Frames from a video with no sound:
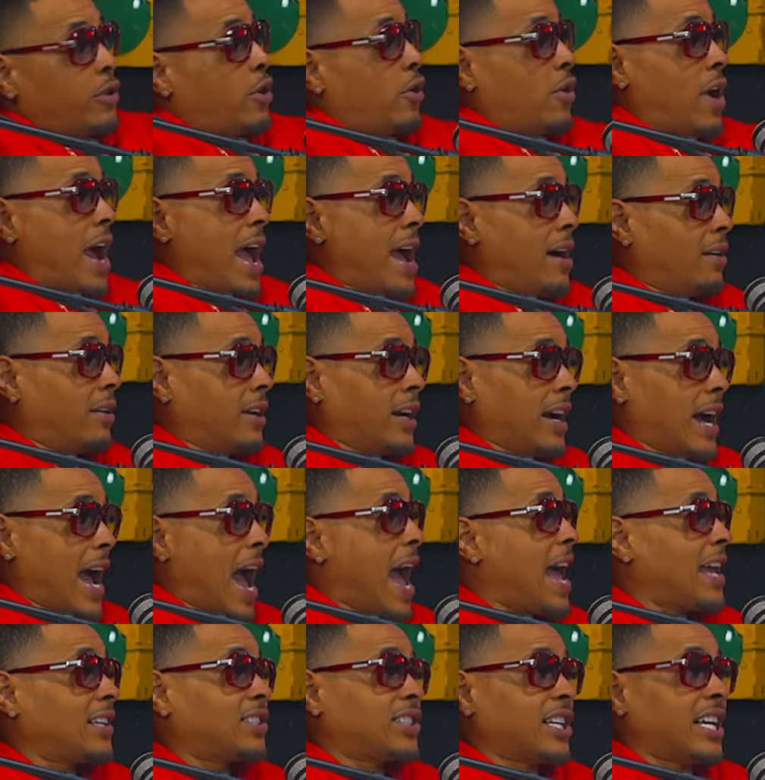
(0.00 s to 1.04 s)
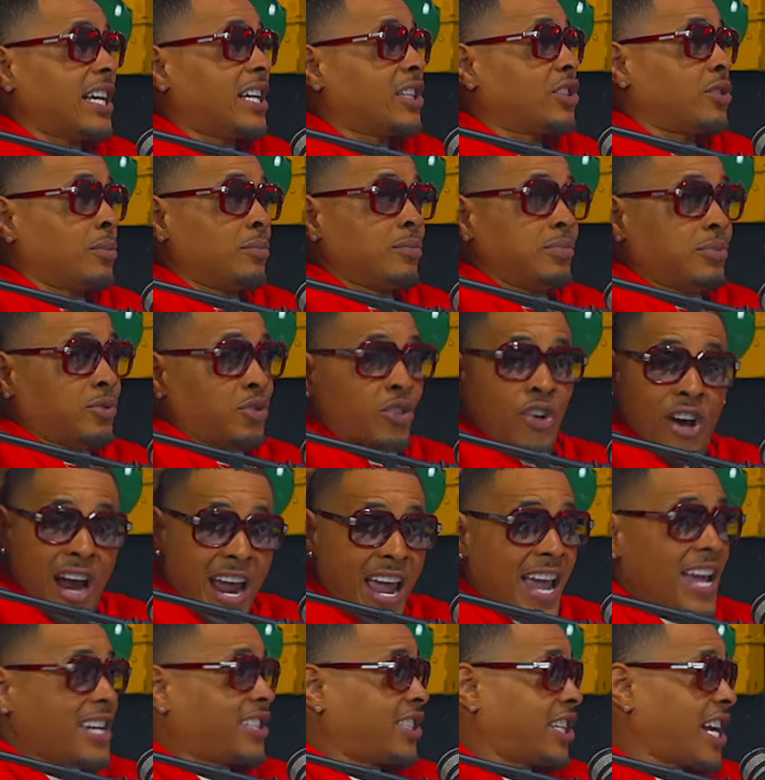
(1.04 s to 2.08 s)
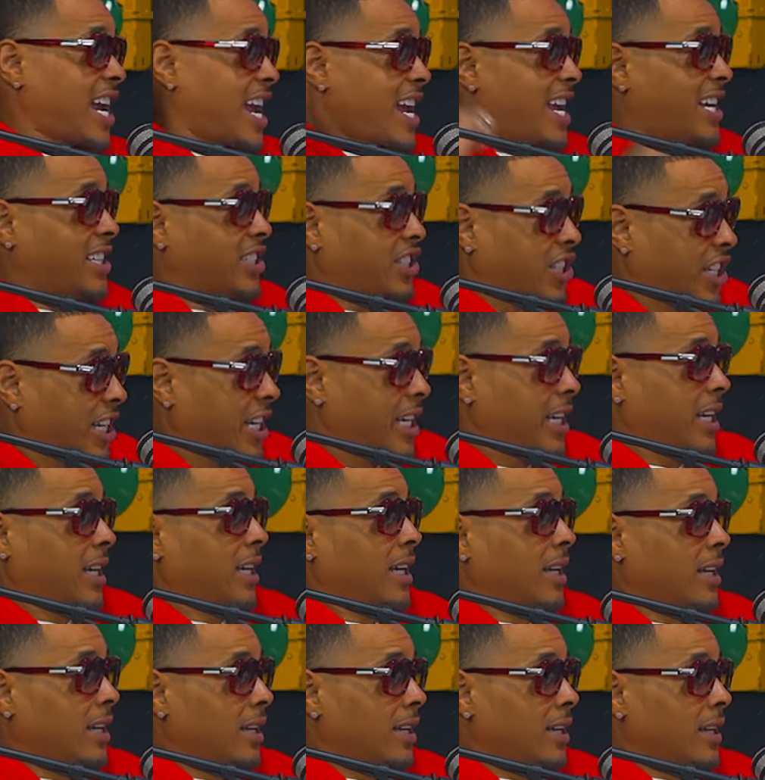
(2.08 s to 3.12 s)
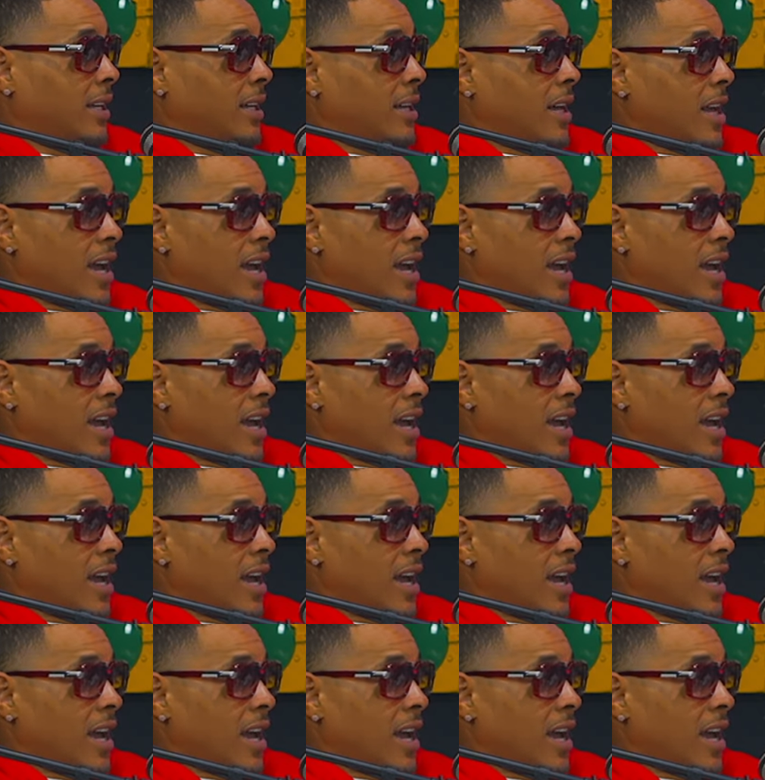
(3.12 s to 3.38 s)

how. I said some trash ass shit.